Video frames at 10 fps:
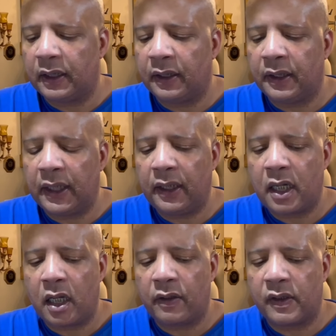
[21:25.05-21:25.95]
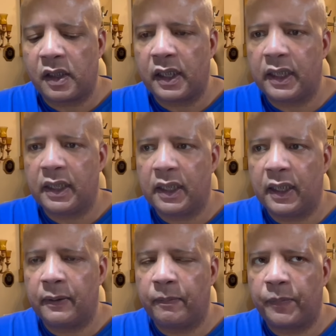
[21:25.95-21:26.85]
And then all of a sudden,
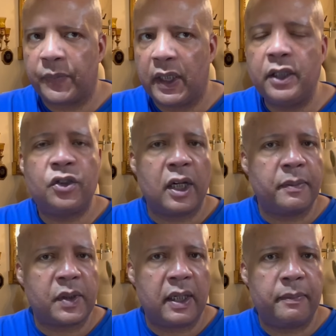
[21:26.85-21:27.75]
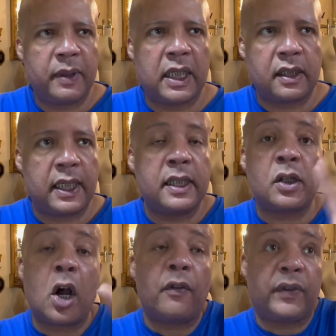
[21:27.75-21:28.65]
he jumps up because his
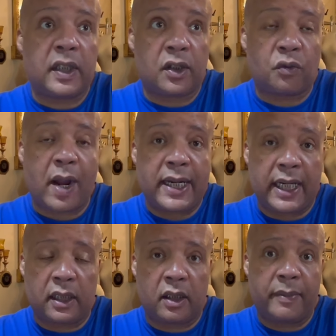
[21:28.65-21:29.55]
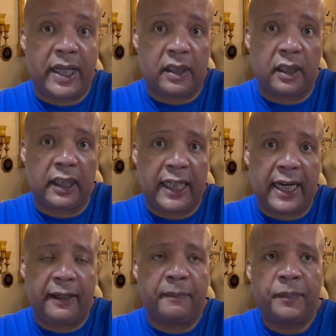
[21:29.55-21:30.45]
office is right next to my
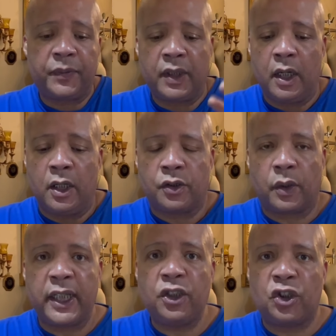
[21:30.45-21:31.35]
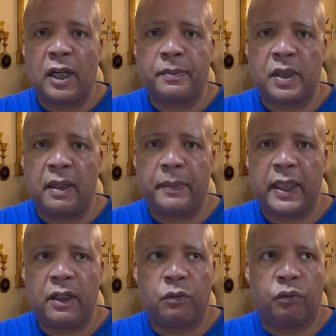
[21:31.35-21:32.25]
atelier. So he jumps up
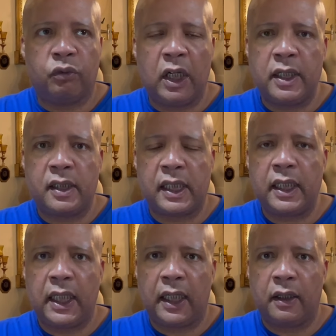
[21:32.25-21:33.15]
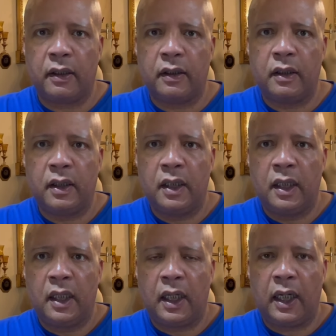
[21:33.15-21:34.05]
and he runs in here
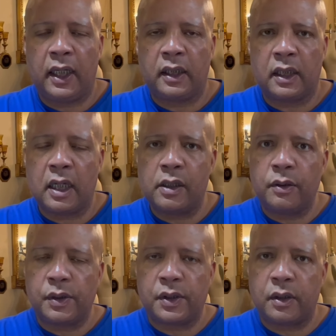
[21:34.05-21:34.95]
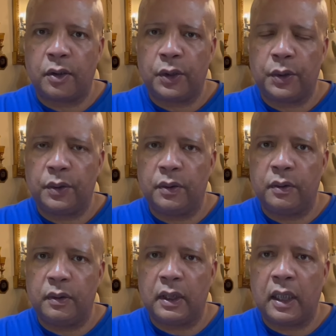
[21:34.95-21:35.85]
and goes to